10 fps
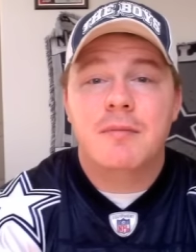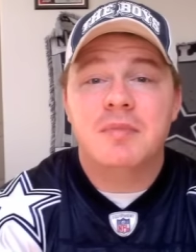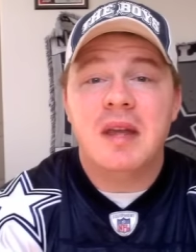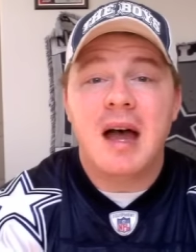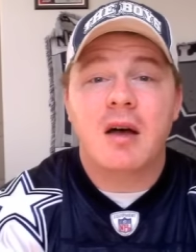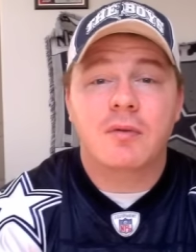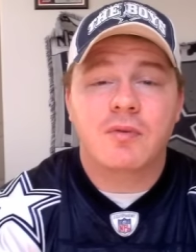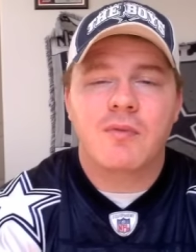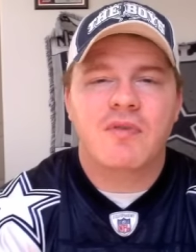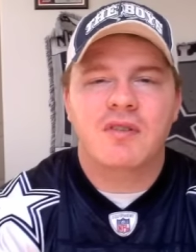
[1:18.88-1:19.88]
down
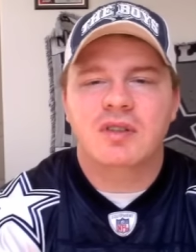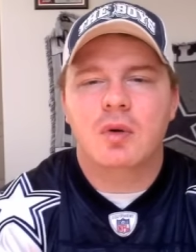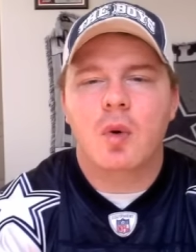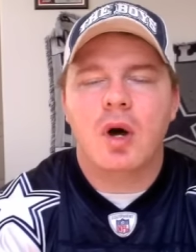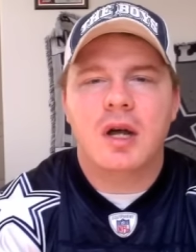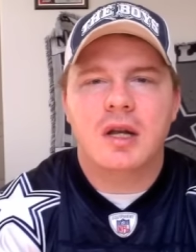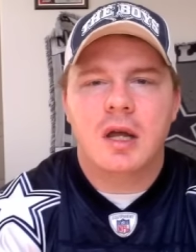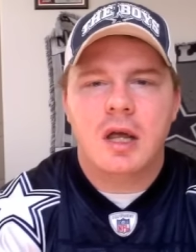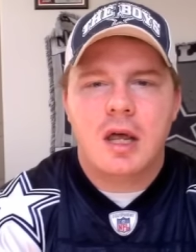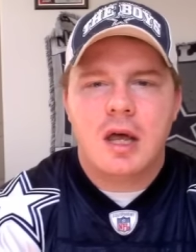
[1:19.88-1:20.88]
from 51,
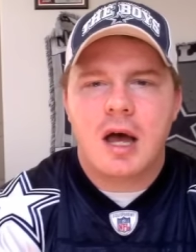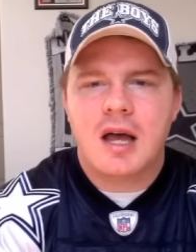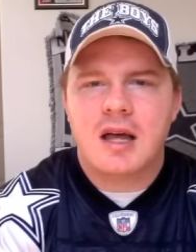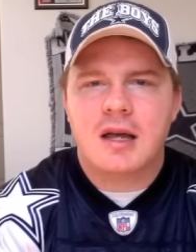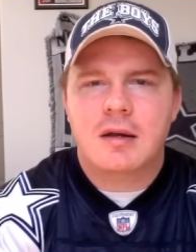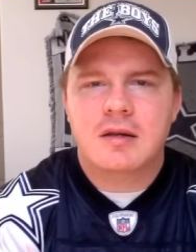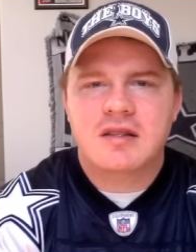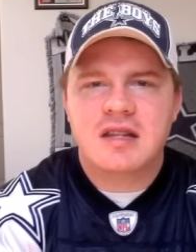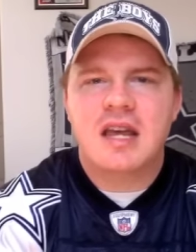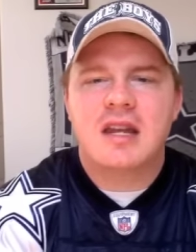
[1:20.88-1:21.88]
uh,
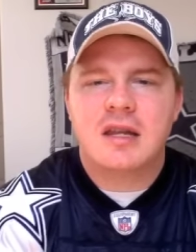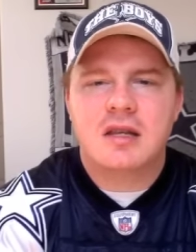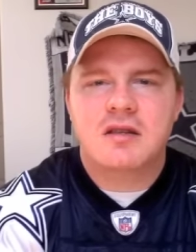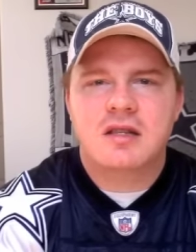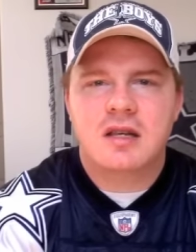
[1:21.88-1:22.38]
staying in the,